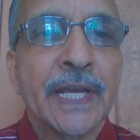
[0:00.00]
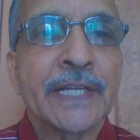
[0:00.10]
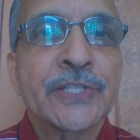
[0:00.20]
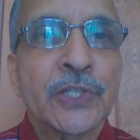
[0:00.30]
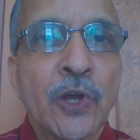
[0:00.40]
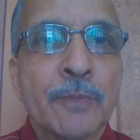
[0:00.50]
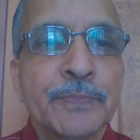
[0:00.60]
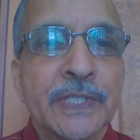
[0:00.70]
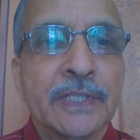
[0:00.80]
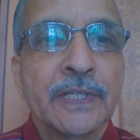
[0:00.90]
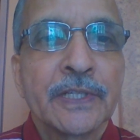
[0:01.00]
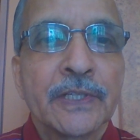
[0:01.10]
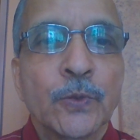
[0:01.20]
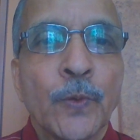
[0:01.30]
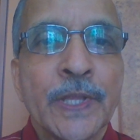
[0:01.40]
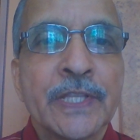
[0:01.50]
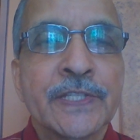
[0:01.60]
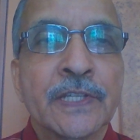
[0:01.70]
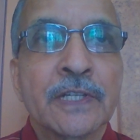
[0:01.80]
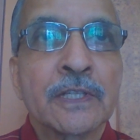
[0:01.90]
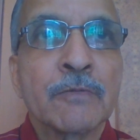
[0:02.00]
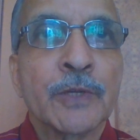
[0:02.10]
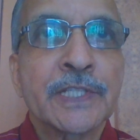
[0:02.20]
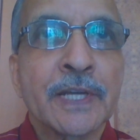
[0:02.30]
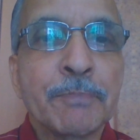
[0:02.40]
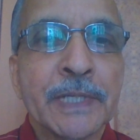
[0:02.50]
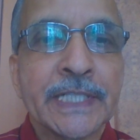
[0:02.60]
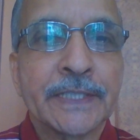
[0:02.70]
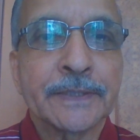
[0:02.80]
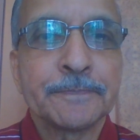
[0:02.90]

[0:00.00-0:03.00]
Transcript: and stopped when the circle was complete.